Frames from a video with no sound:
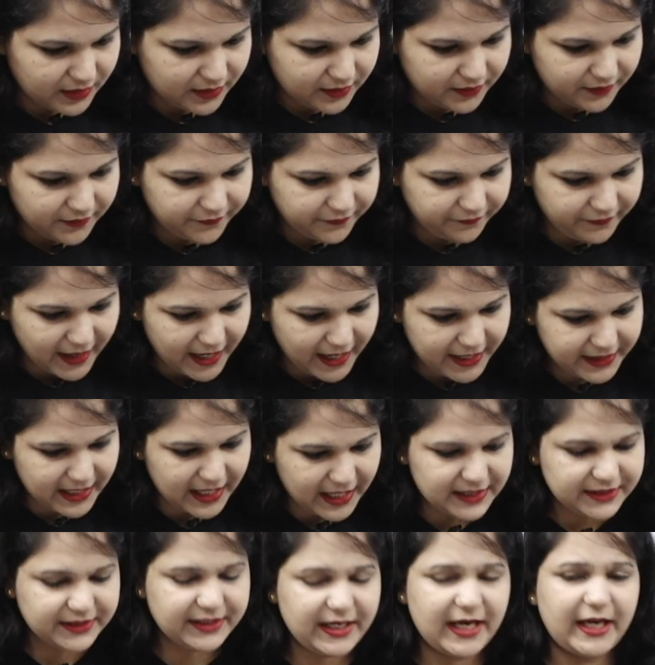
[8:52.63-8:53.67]
Fine,
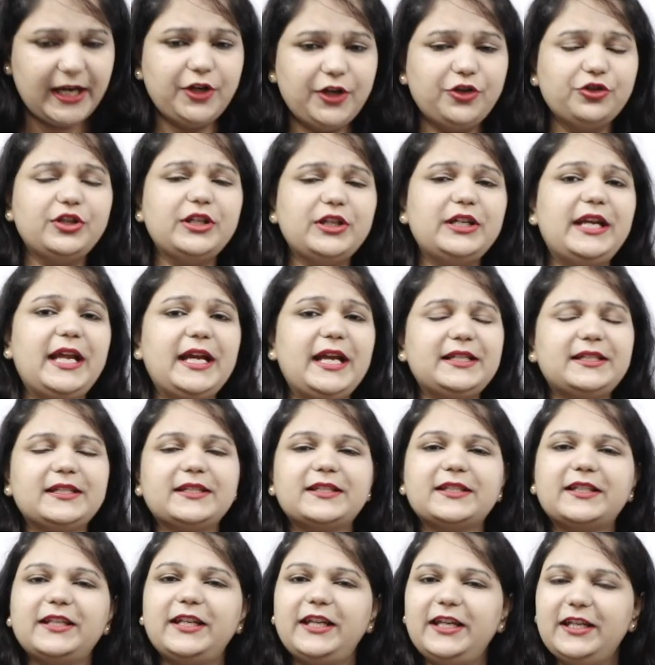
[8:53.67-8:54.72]
I'll take you to the next
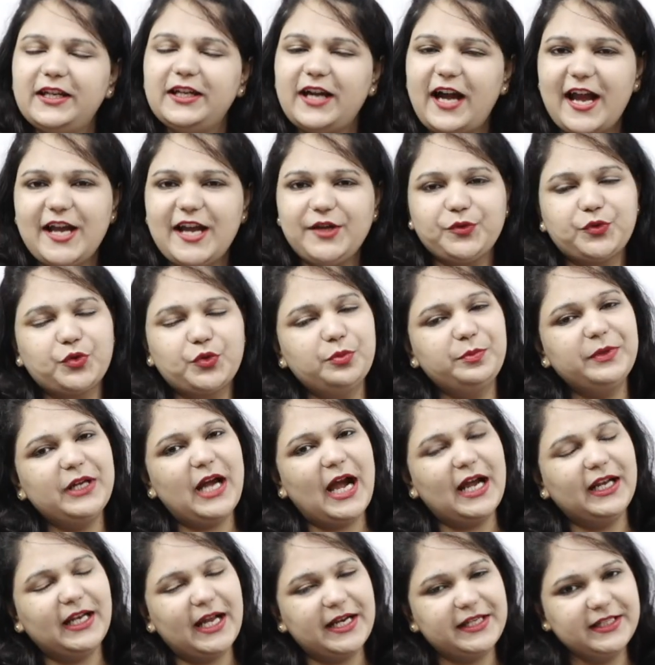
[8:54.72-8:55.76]
screen, guys, which will be
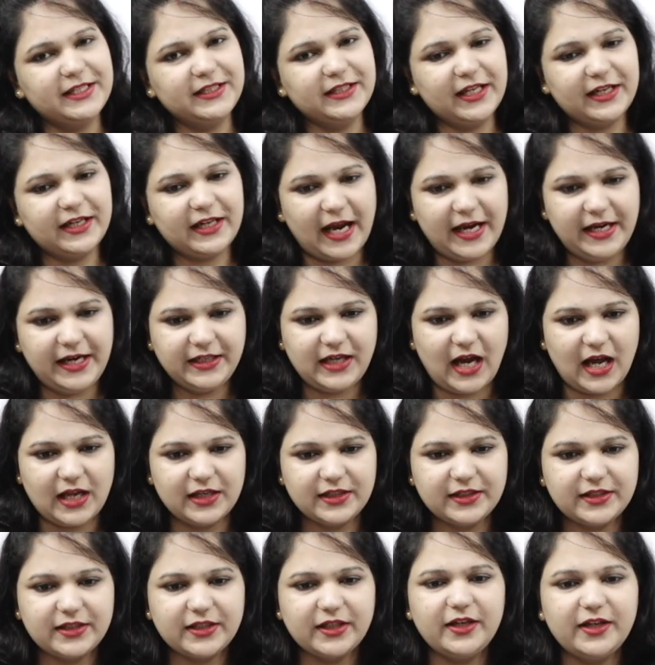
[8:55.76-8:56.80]
highlighting the right
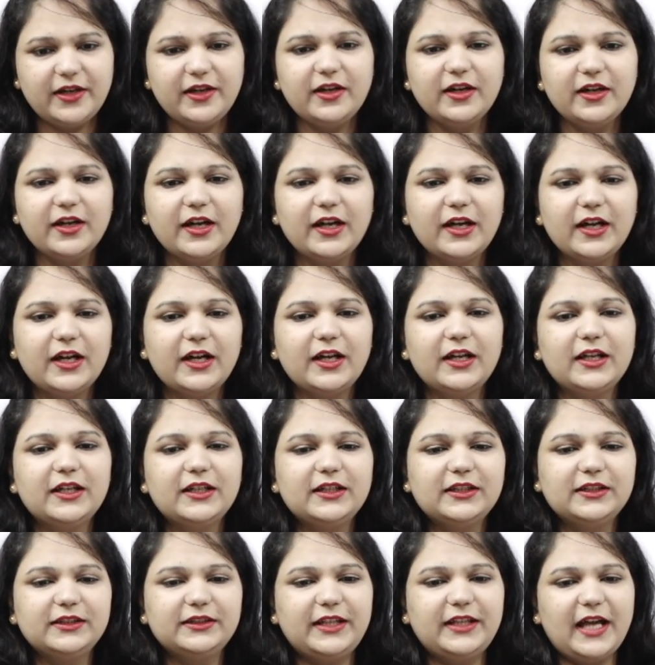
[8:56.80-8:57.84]
answer.
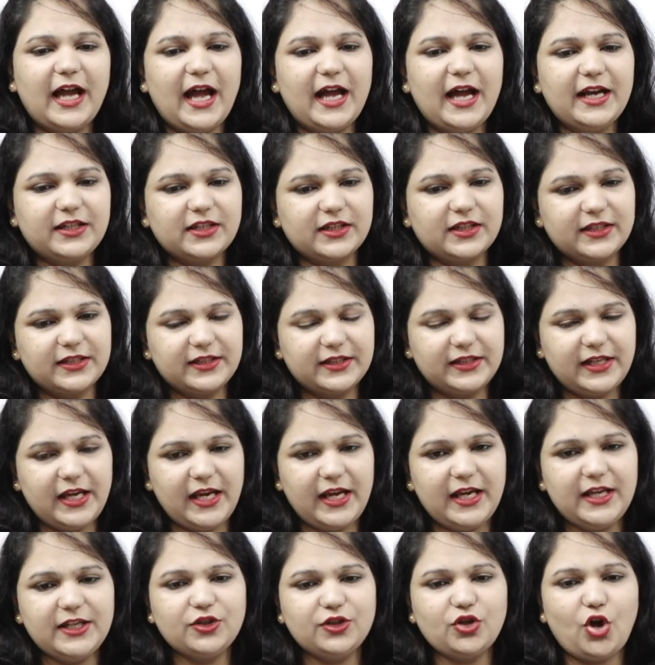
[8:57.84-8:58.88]
That
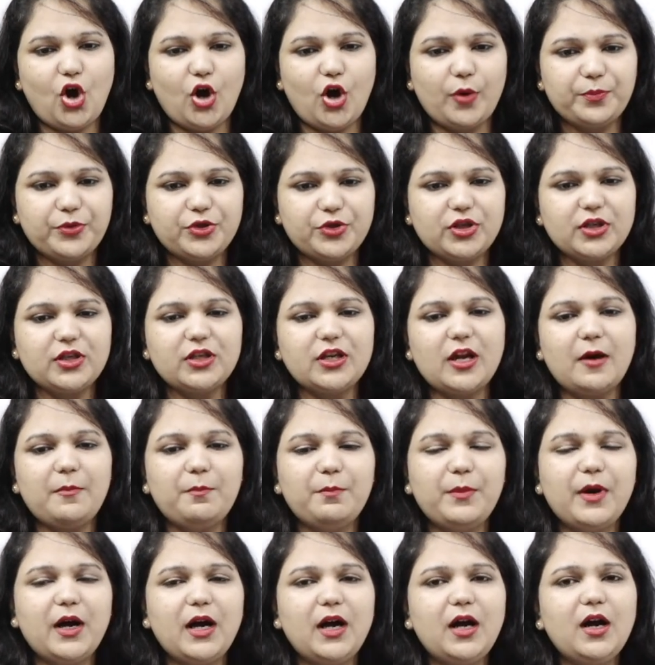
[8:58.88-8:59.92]
says option
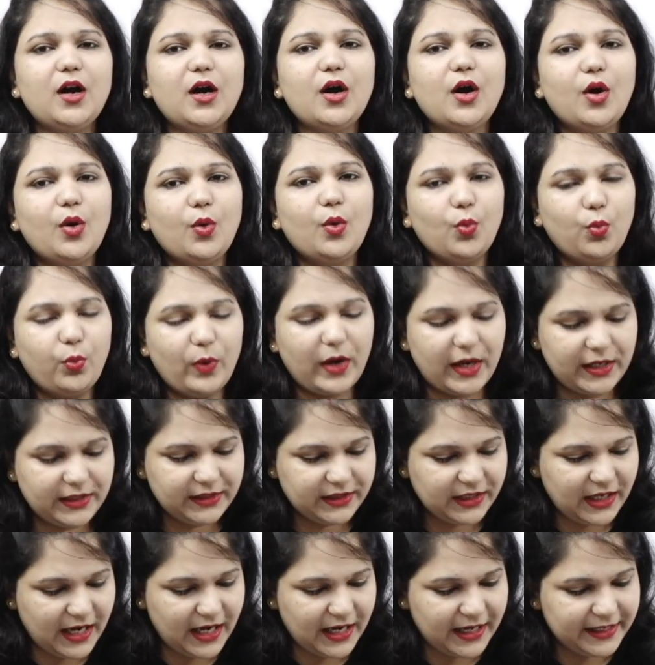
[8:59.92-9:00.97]
number
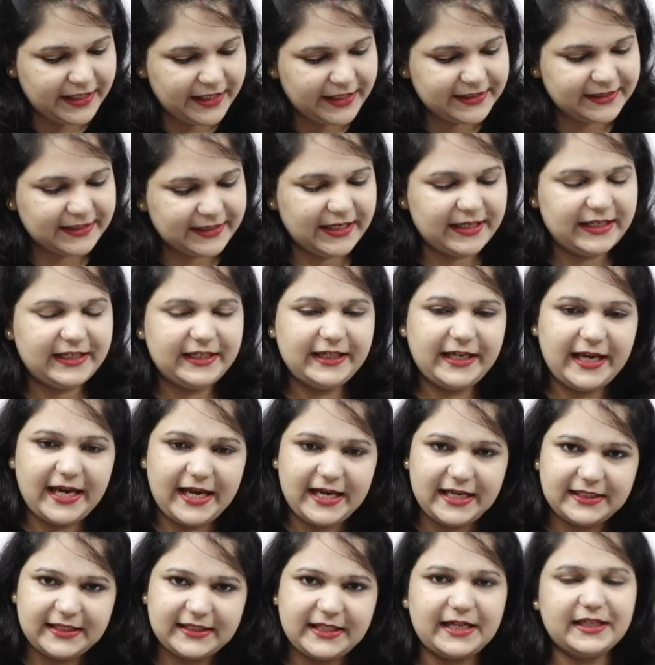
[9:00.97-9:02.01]
1, guys, and
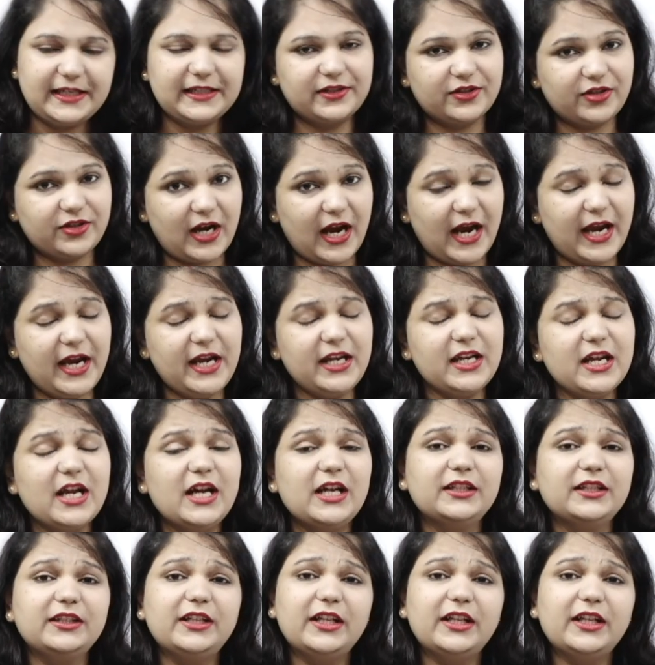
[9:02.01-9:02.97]
yes, that is right. The